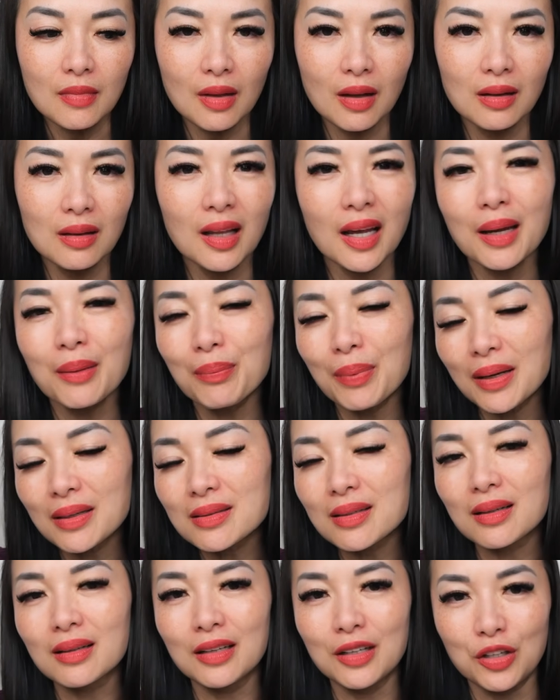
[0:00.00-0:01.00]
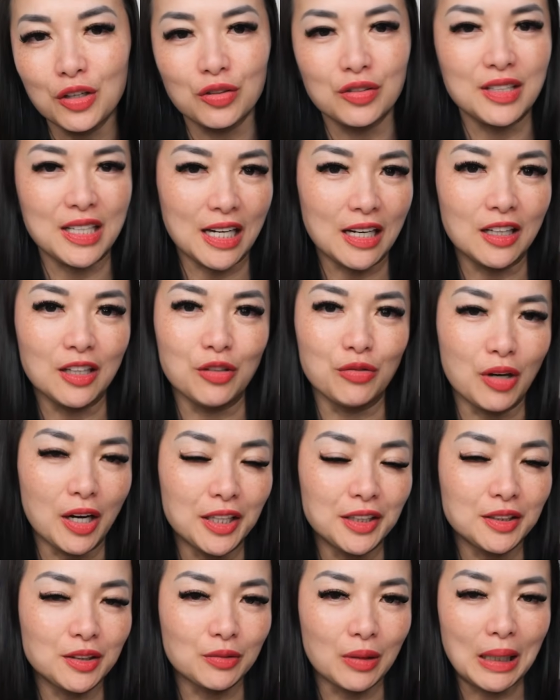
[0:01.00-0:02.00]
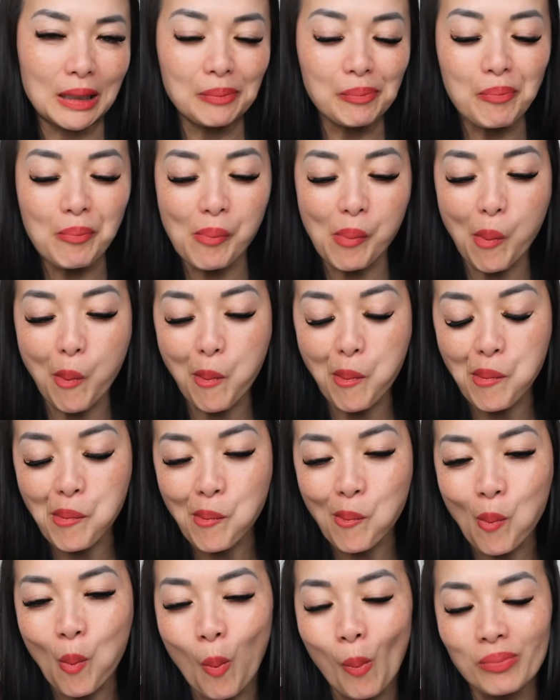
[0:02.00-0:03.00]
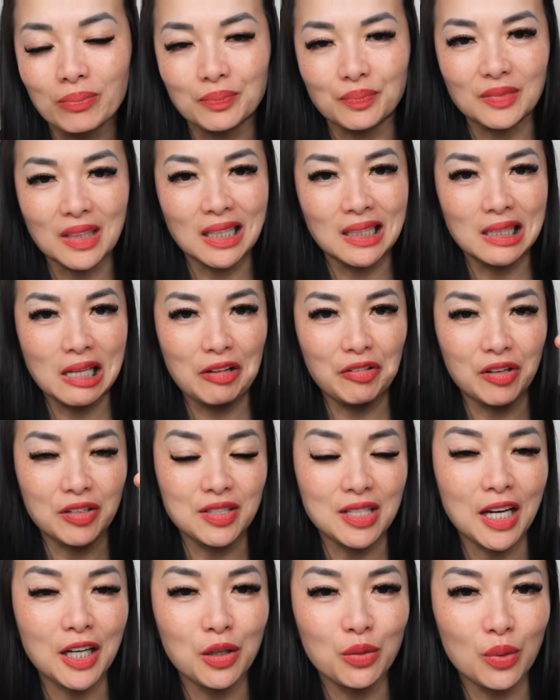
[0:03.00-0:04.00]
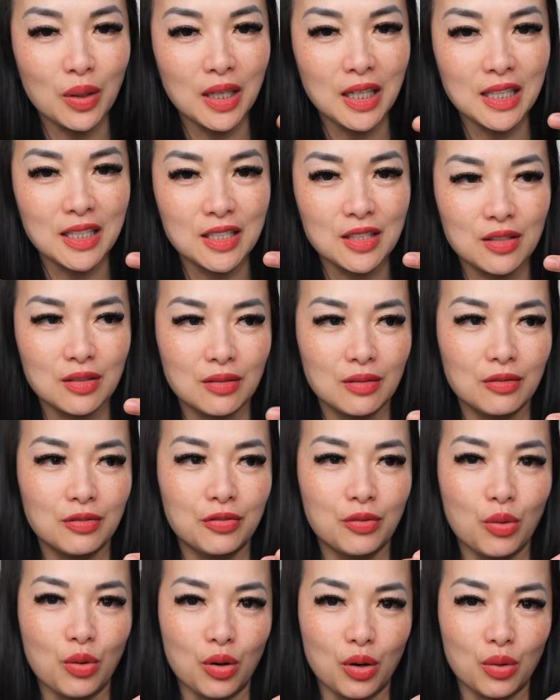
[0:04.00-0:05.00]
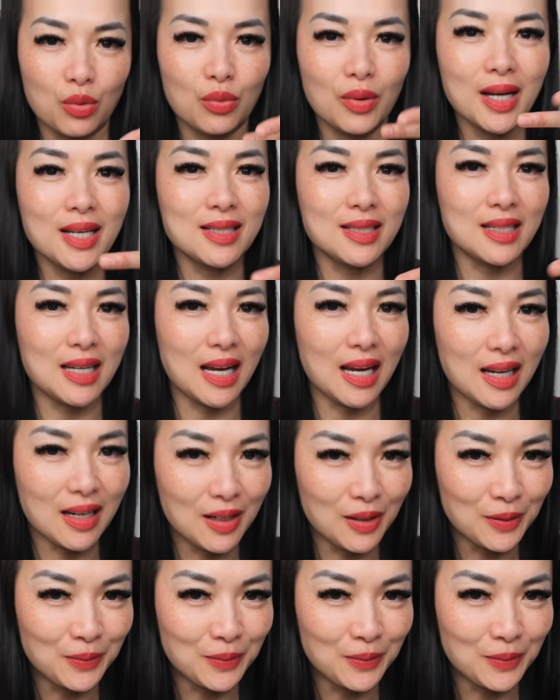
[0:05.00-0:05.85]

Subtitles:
like basically your daily runs, right? And then the second one is for race day.